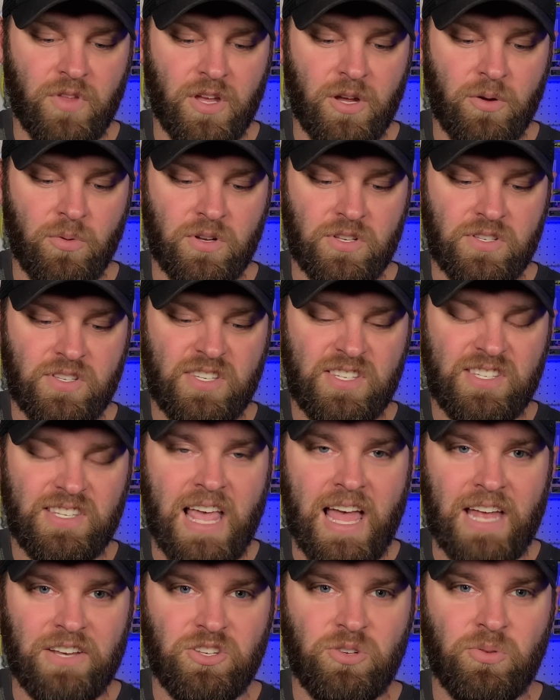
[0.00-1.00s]
It was
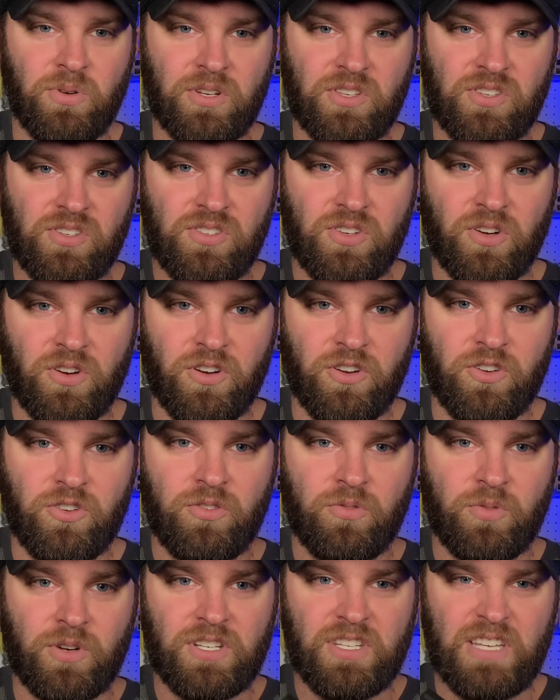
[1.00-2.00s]
set to a
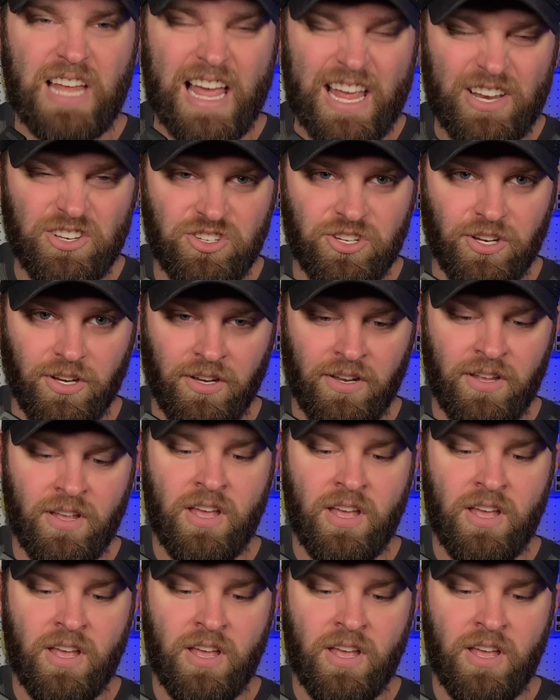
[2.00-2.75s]
certain retention